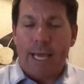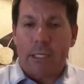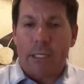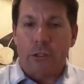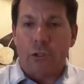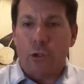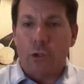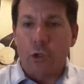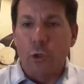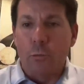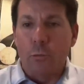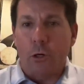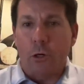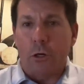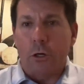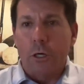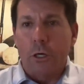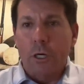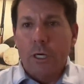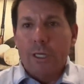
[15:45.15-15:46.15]
that
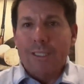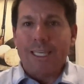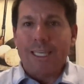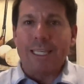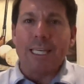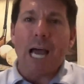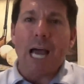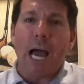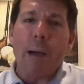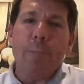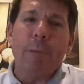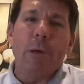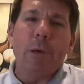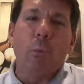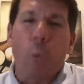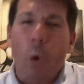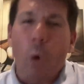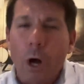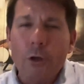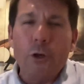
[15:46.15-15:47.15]
consumer to not
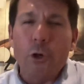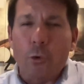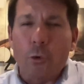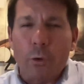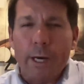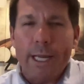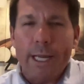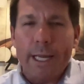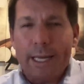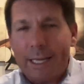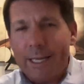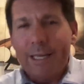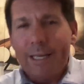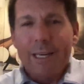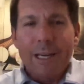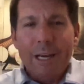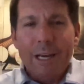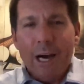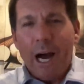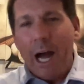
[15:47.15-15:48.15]
be
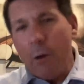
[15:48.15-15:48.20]
wondering,